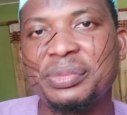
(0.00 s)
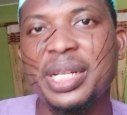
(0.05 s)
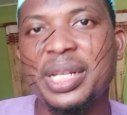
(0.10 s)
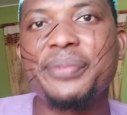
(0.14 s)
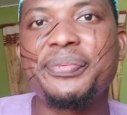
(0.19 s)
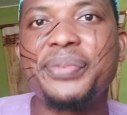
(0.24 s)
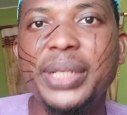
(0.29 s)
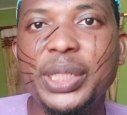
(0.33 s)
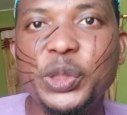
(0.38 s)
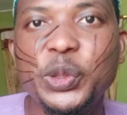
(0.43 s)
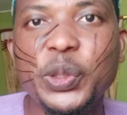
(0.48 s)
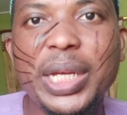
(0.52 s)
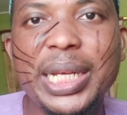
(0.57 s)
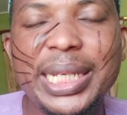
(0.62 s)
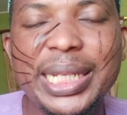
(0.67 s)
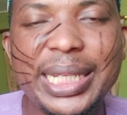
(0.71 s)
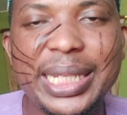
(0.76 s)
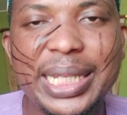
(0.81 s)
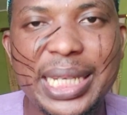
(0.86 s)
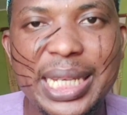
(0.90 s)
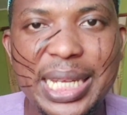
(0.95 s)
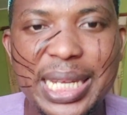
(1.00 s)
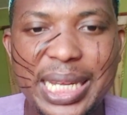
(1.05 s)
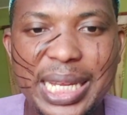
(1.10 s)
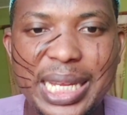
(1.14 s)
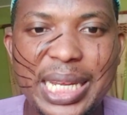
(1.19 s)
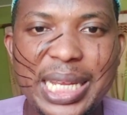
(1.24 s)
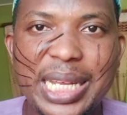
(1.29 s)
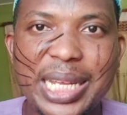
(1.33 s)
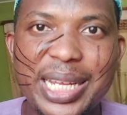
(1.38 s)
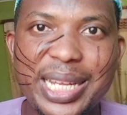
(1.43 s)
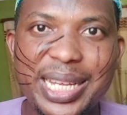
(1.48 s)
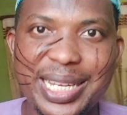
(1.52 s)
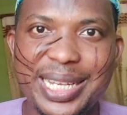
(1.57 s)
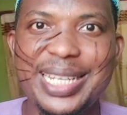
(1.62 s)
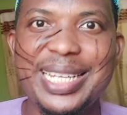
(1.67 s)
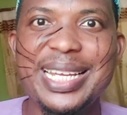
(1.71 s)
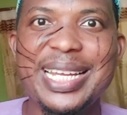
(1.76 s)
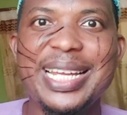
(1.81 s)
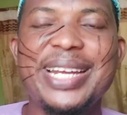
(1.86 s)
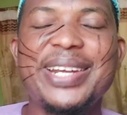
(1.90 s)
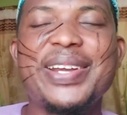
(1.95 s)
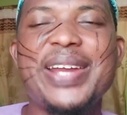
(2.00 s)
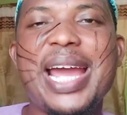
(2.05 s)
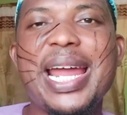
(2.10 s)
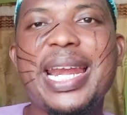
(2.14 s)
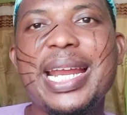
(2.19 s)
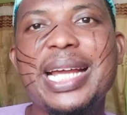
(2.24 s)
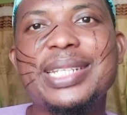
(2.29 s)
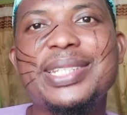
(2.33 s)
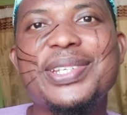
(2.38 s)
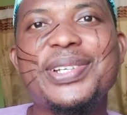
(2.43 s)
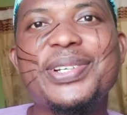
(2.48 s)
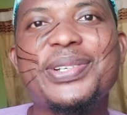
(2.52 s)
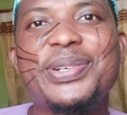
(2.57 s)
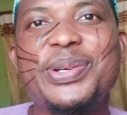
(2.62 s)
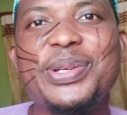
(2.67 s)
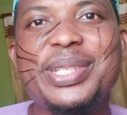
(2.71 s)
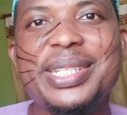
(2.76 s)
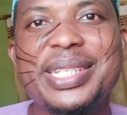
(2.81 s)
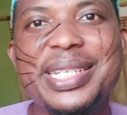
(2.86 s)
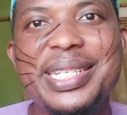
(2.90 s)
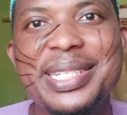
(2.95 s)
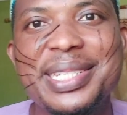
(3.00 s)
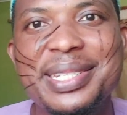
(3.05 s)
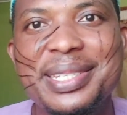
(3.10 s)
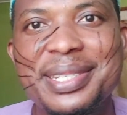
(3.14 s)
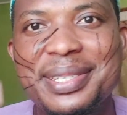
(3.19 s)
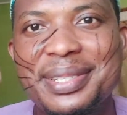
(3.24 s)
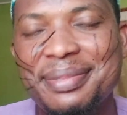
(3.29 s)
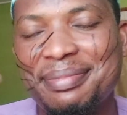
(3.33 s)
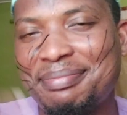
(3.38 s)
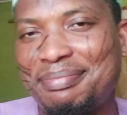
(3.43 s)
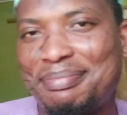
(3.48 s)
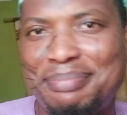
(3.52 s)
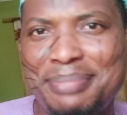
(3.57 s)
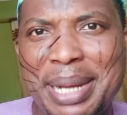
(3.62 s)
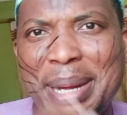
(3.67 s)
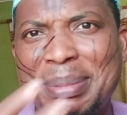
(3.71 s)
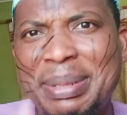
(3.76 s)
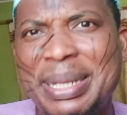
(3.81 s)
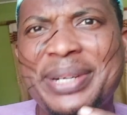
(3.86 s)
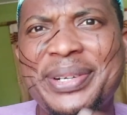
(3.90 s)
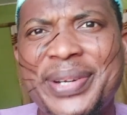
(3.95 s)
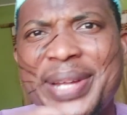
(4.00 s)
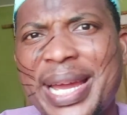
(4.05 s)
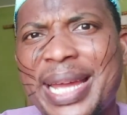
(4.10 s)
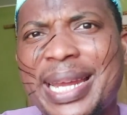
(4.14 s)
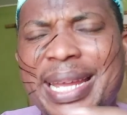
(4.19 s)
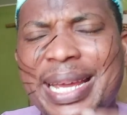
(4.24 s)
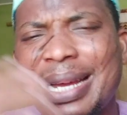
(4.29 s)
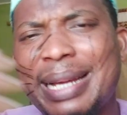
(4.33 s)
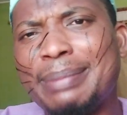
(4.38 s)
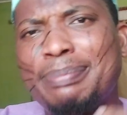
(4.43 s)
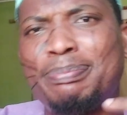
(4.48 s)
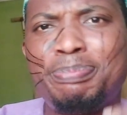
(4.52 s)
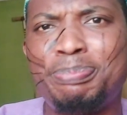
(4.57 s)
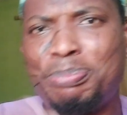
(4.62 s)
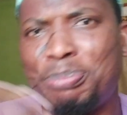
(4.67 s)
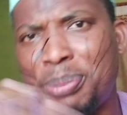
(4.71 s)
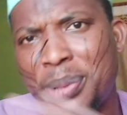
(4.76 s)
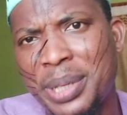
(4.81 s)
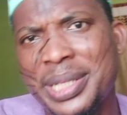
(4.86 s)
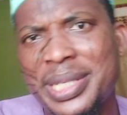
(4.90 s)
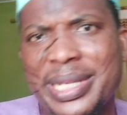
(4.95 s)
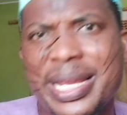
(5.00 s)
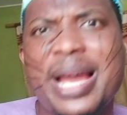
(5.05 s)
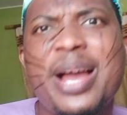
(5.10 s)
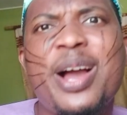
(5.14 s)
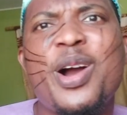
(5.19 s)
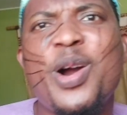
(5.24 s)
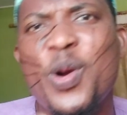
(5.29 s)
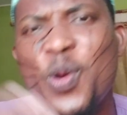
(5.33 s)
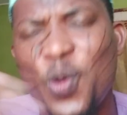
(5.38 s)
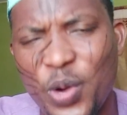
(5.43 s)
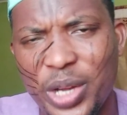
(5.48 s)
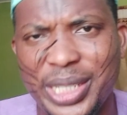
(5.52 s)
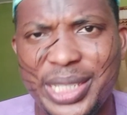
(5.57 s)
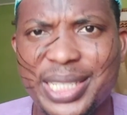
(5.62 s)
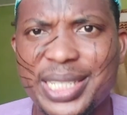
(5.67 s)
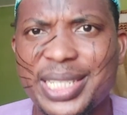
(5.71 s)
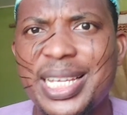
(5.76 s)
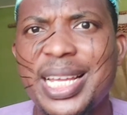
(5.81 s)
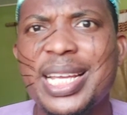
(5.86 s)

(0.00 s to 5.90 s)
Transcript: Eventually, Rihanna took notice. Probably Rihanna praised her or what.